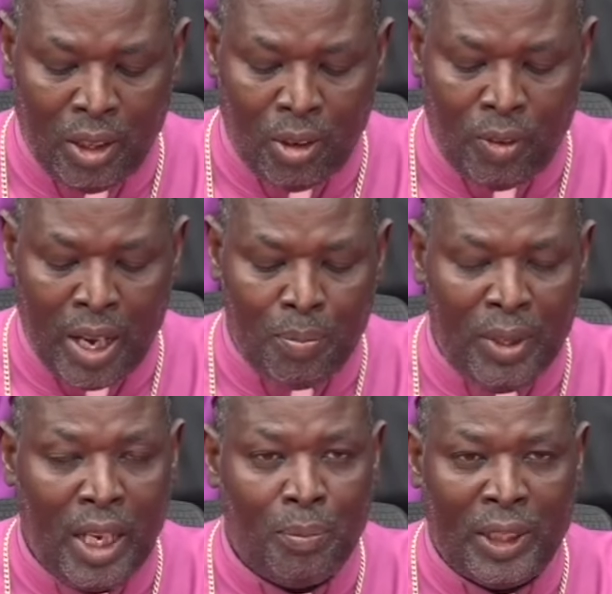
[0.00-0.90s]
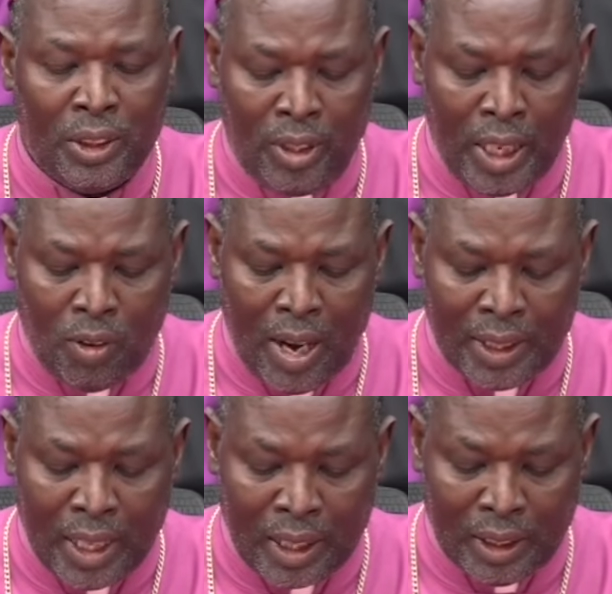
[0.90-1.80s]
where media personnel were
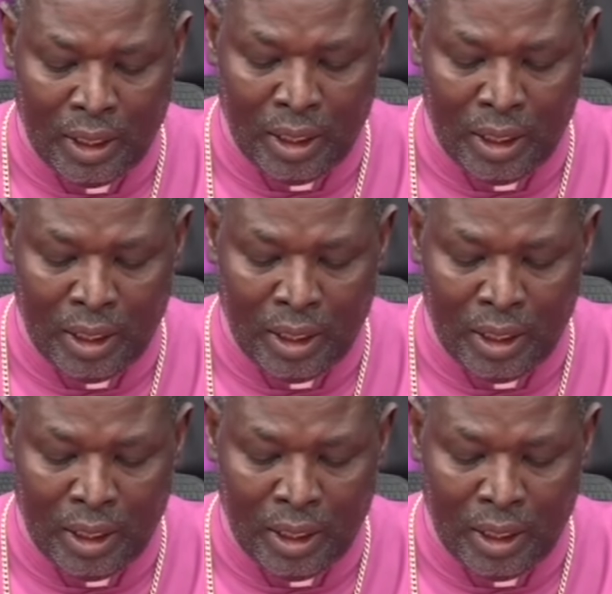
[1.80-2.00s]
attacked